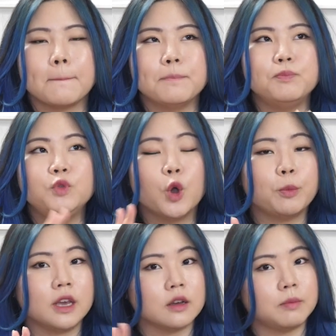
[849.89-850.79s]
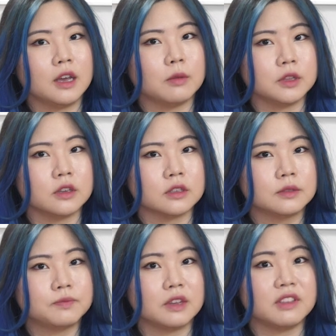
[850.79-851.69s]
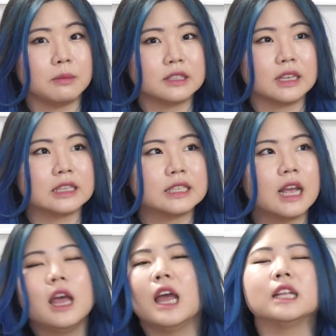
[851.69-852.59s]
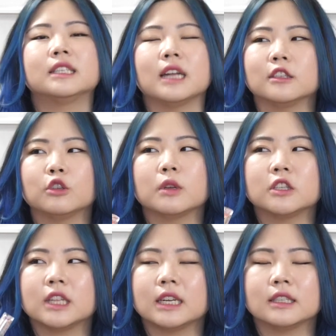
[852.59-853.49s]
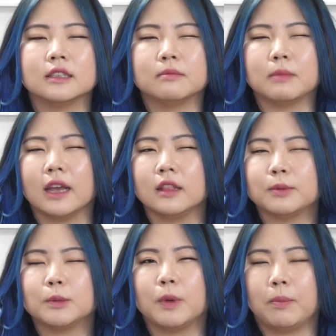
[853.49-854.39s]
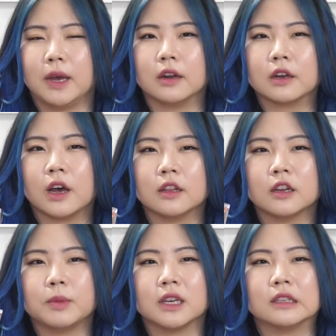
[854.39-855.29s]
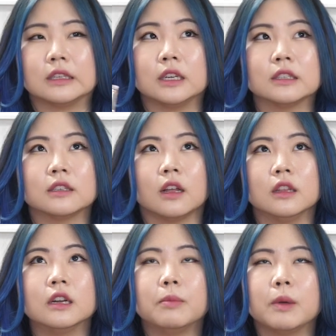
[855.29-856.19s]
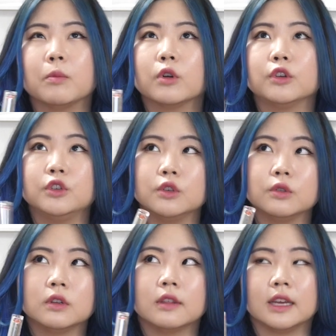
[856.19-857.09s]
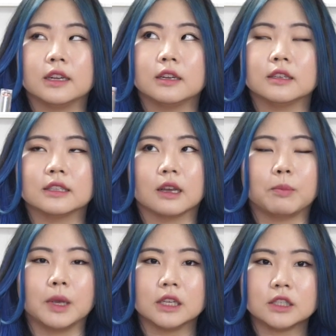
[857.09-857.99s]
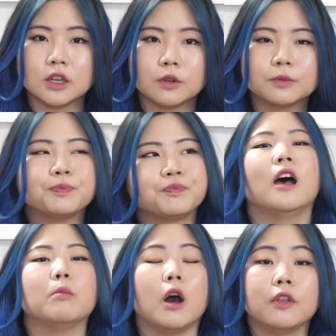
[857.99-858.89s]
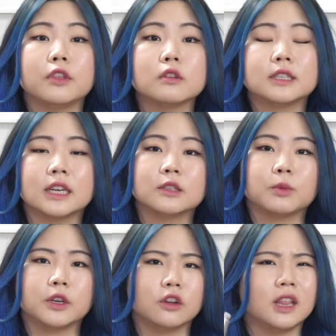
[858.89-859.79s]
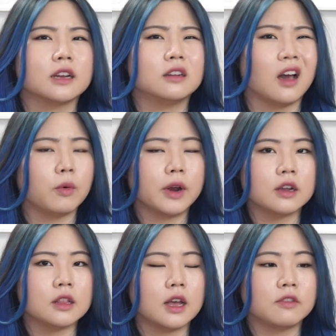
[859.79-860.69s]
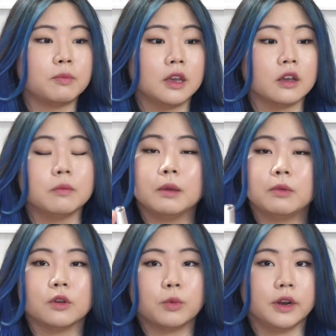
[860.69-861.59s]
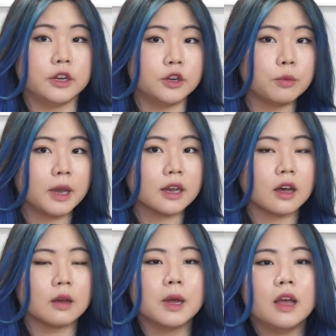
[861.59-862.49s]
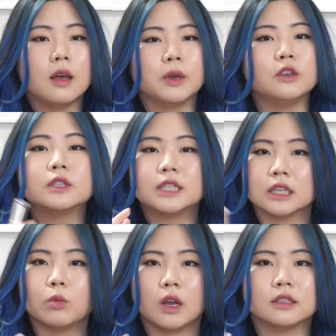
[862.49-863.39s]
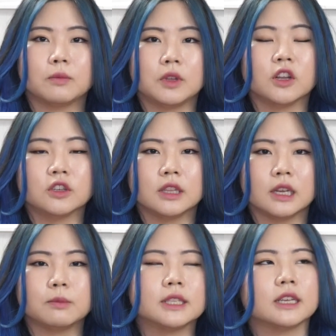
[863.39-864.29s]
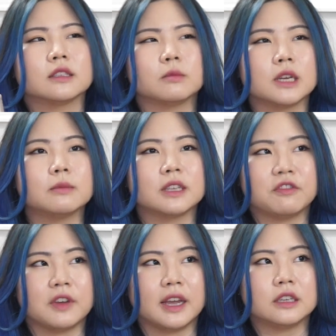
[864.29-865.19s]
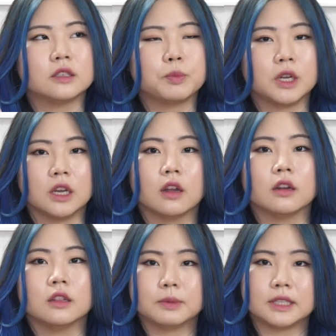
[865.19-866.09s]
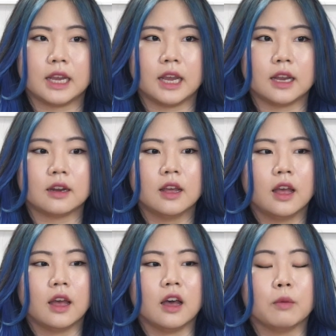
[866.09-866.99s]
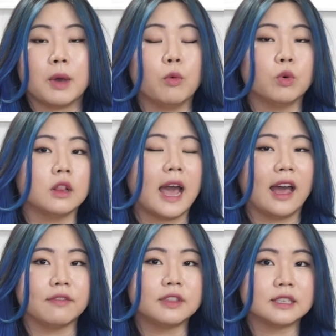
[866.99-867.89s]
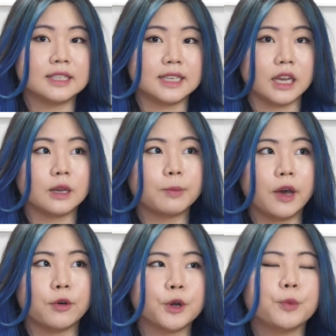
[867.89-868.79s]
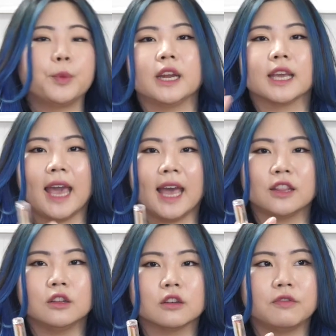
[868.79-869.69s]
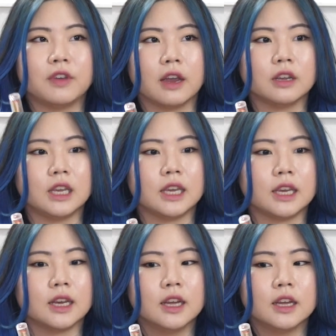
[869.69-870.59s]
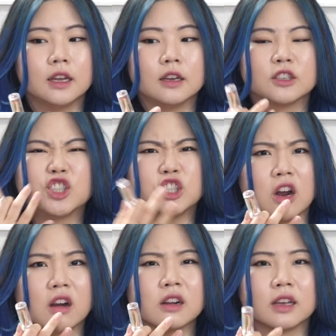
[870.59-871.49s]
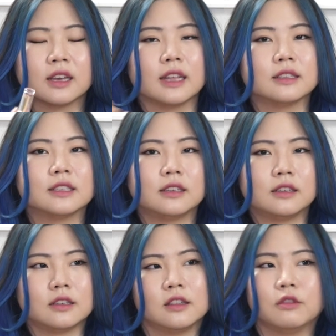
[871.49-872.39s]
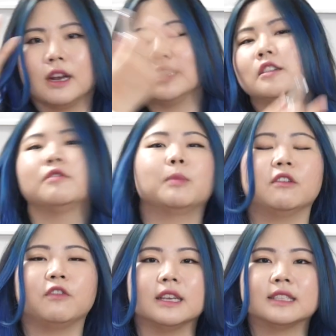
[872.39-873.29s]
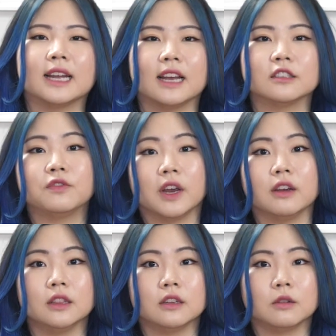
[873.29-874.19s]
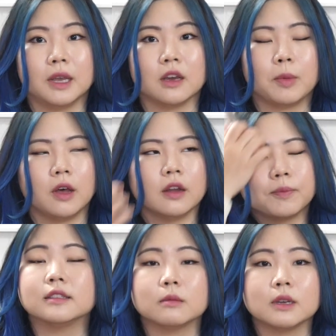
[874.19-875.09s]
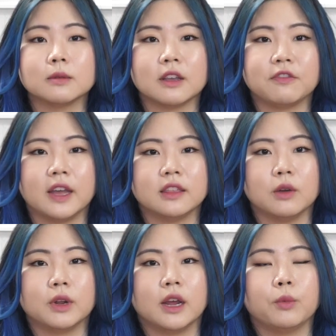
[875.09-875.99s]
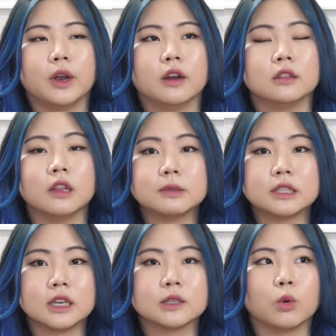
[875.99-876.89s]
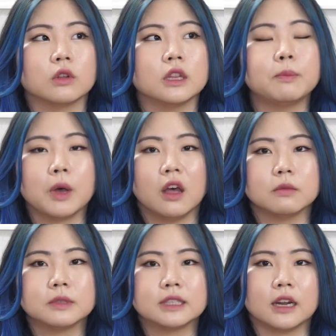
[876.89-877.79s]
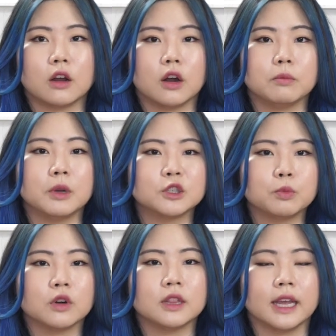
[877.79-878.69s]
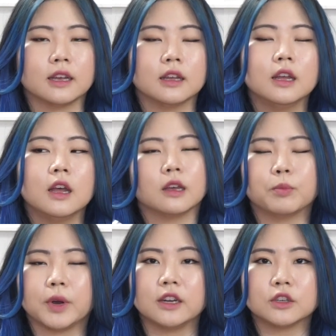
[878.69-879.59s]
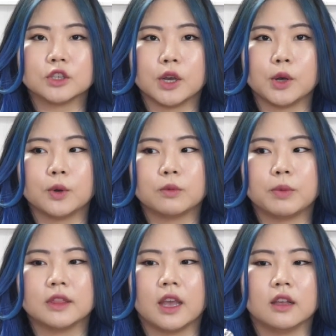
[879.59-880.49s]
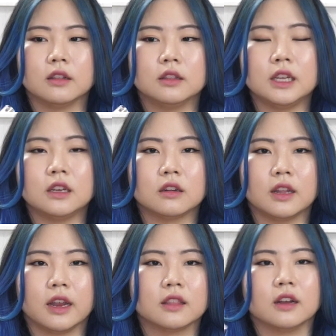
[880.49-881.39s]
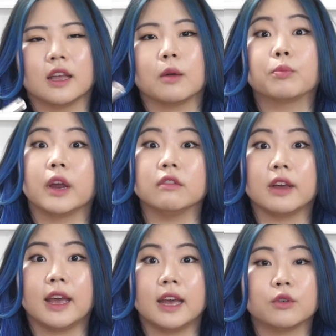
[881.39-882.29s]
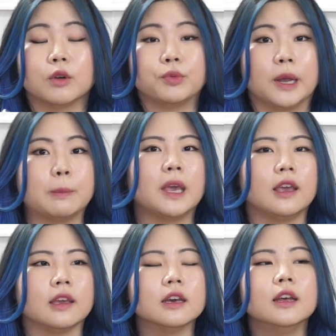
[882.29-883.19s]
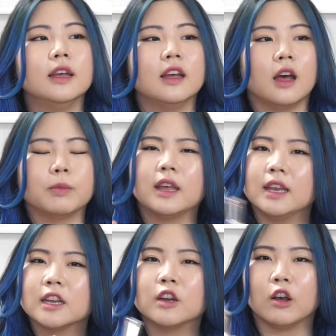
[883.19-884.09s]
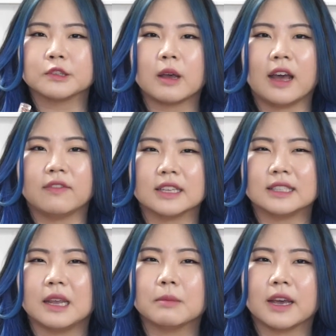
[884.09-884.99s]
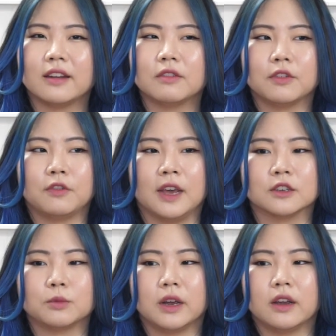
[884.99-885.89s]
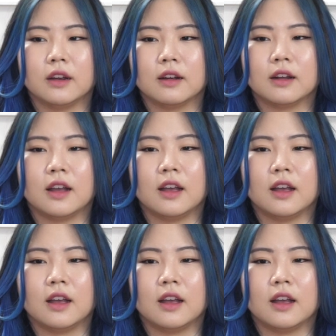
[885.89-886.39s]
no makeup look, if that makes sense. It's not so much that it's a My Lips But Better color because it is a little bit more nude than it is like a pinky tone. On those days where you're like not wearing a lot of makeup, maybe you're wearing no makeup, but you still want something on your lips, like sometimes I find putting on a lip stain will have this staying power, but it can look very stark against the rest of my face that has very little makeup on. And sometimes I find that when I wear lipsticks or lip balms that are much more like like a brighter tone, but they lean like they're like a bright red or a bright pink. That it can also have that same kind of effect where